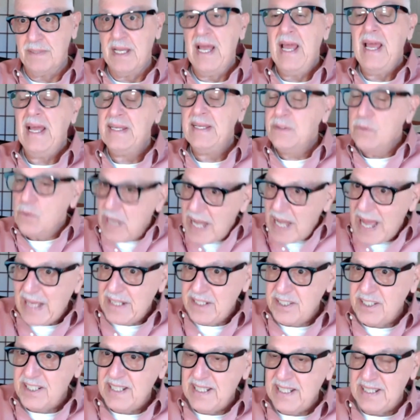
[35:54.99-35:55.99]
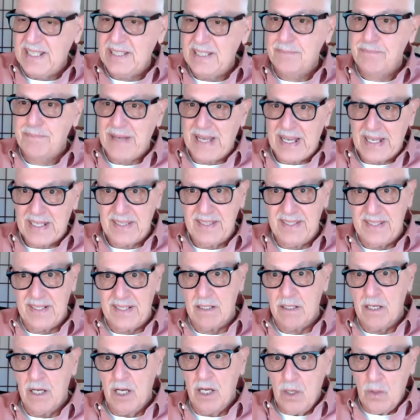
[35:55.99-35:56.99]
And how did he get back
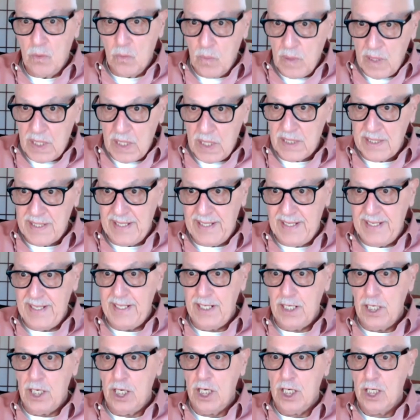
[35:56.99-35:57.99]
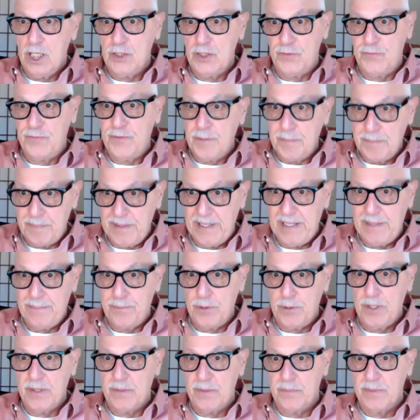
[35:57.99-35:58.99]
there? Well, he heard from
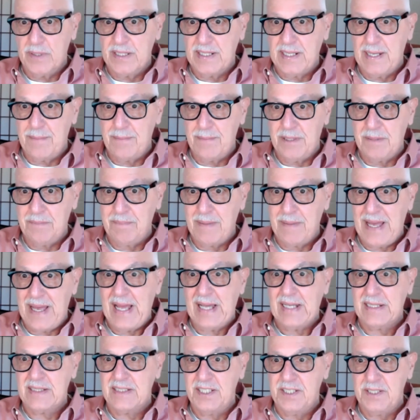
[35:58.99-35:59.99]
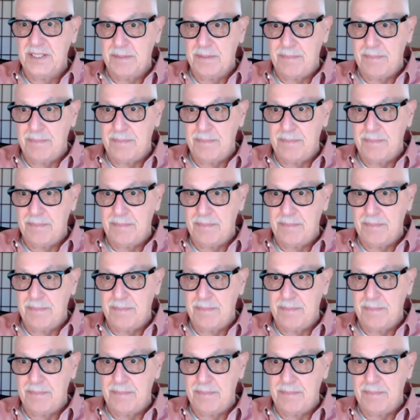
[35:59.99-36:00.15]
people that were coming back to the